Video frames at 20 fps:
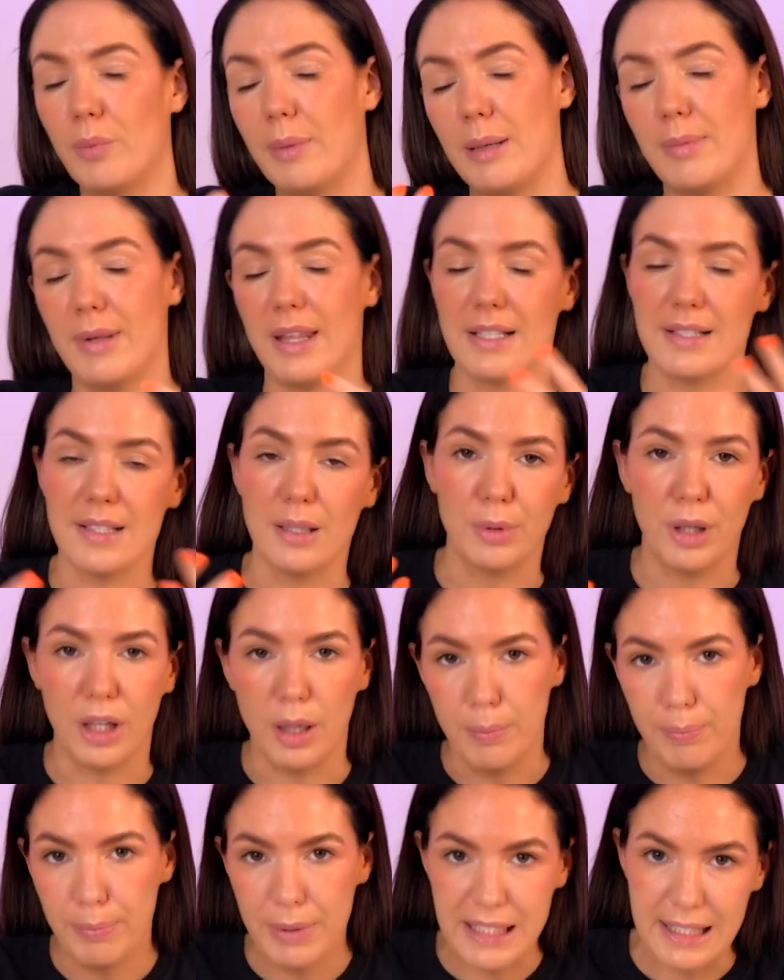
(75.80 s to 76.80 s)
maybe there's some kind
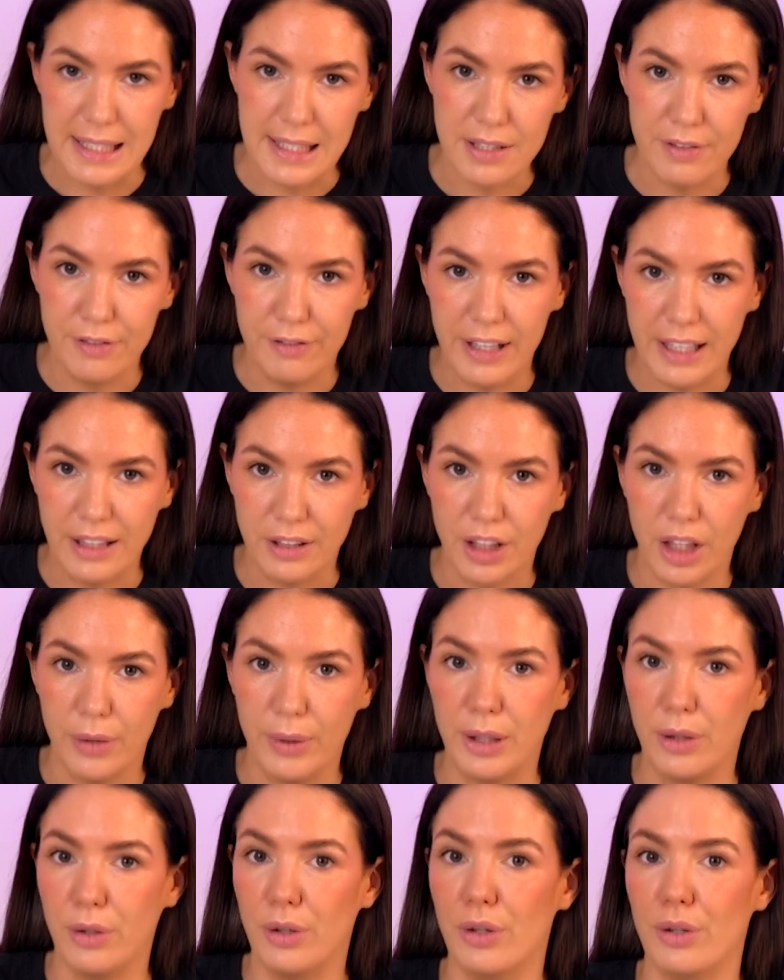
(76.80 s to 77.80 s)
of business event
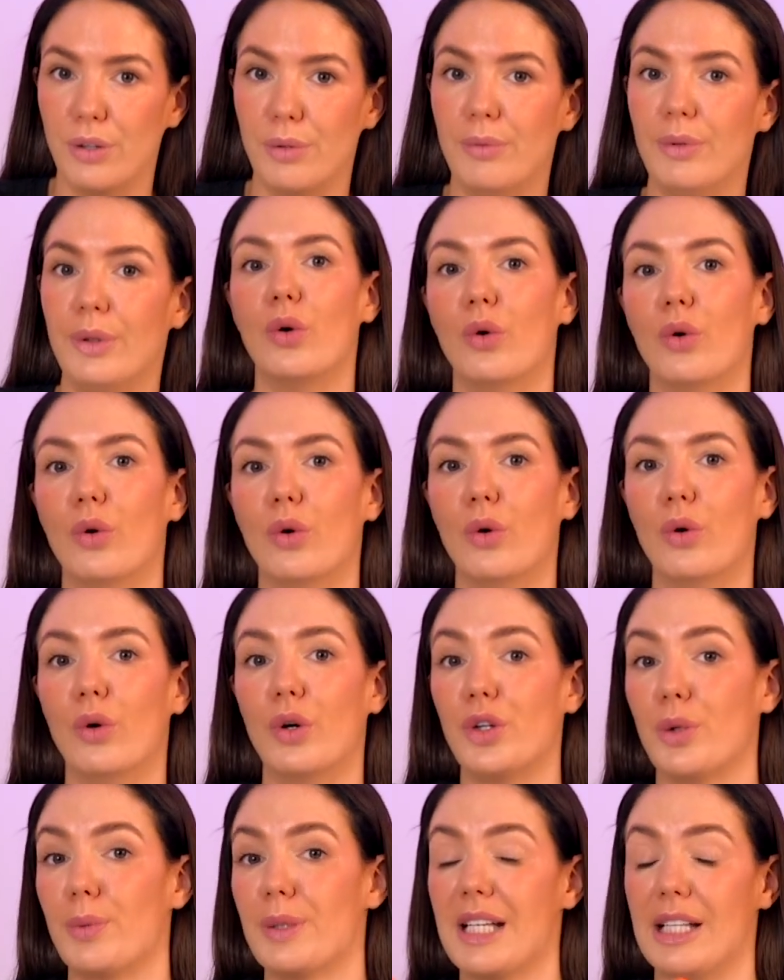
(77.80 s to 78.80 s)
going on, or
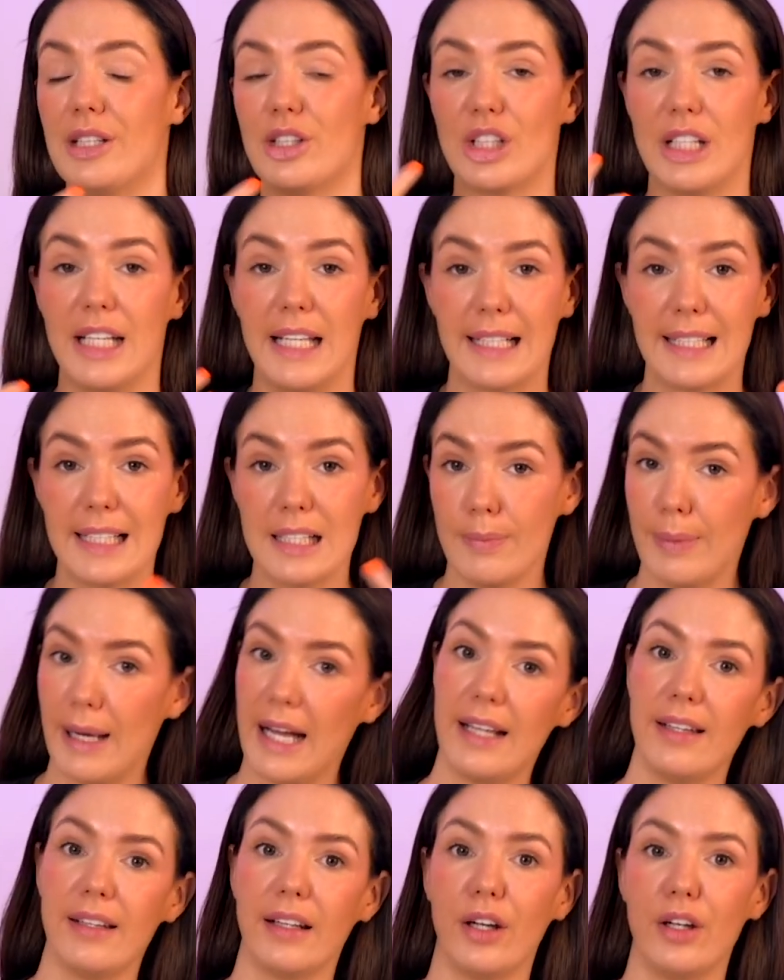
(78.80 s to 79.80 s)
you're potentially
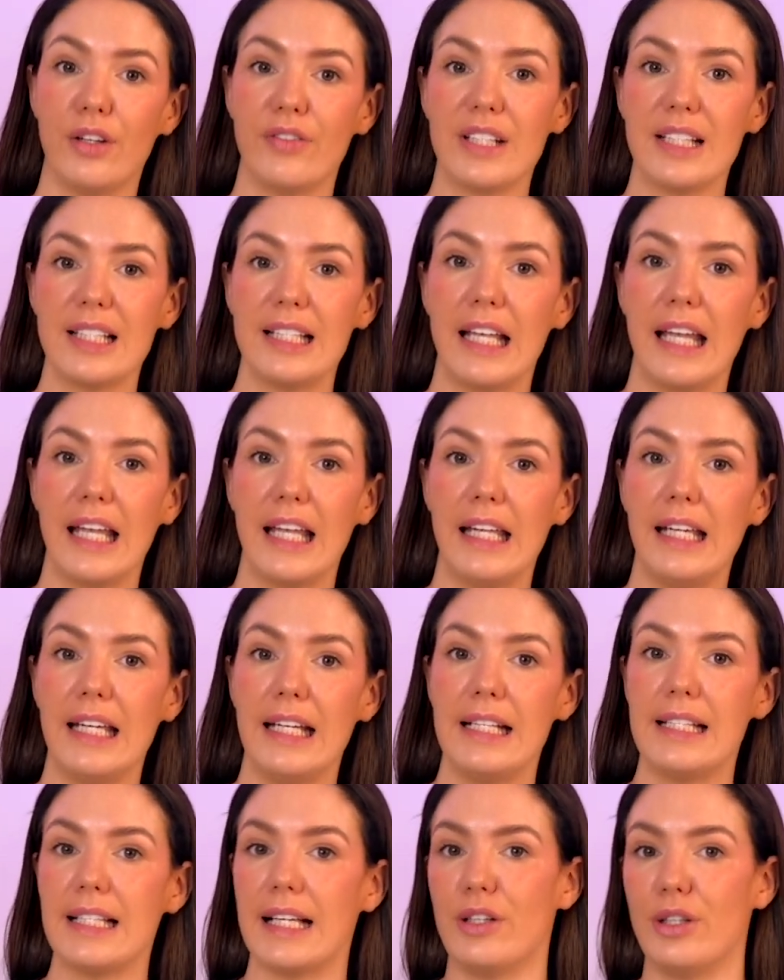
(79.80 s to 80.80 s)
expanding
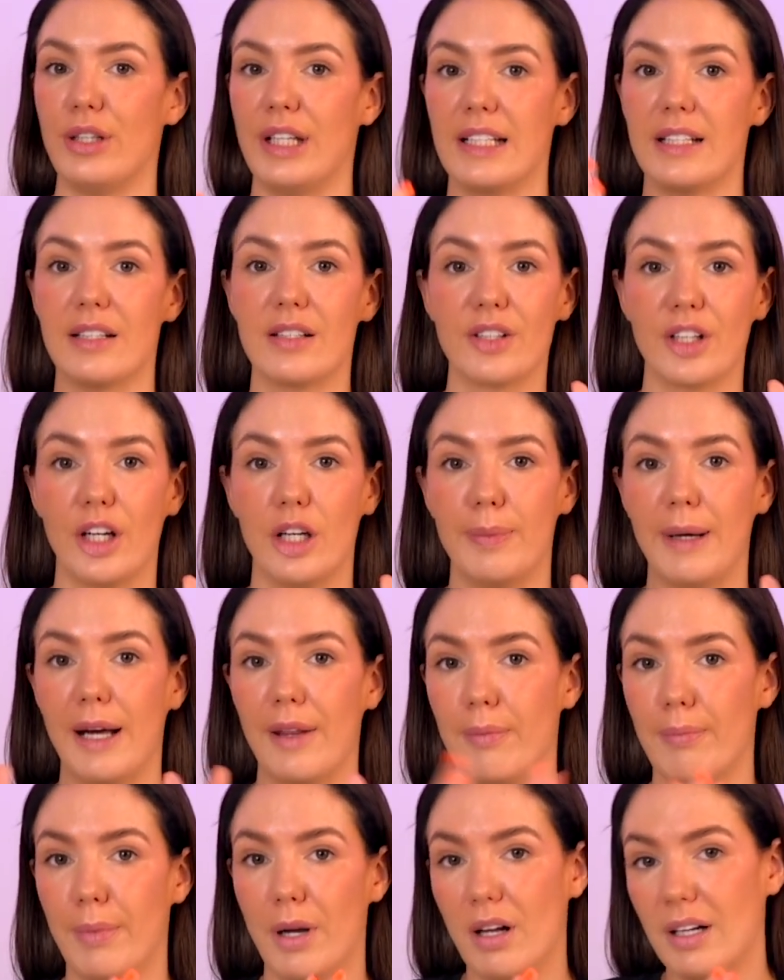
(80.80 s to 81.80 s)
overseas and you need to scope out
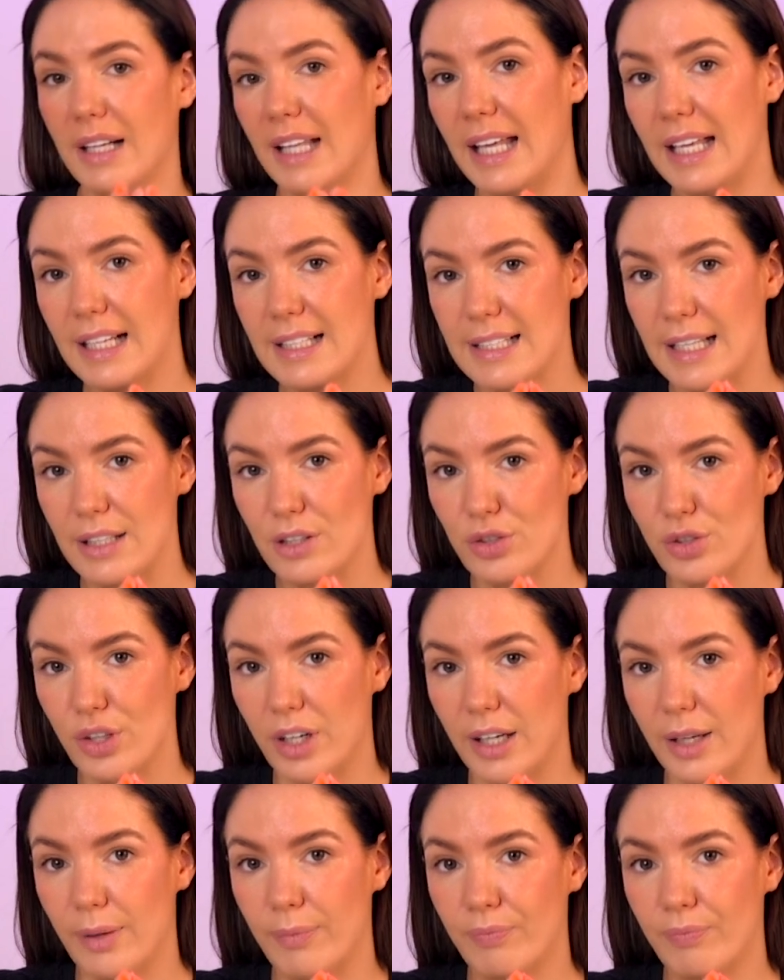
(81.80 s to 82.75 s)
the market, etc.,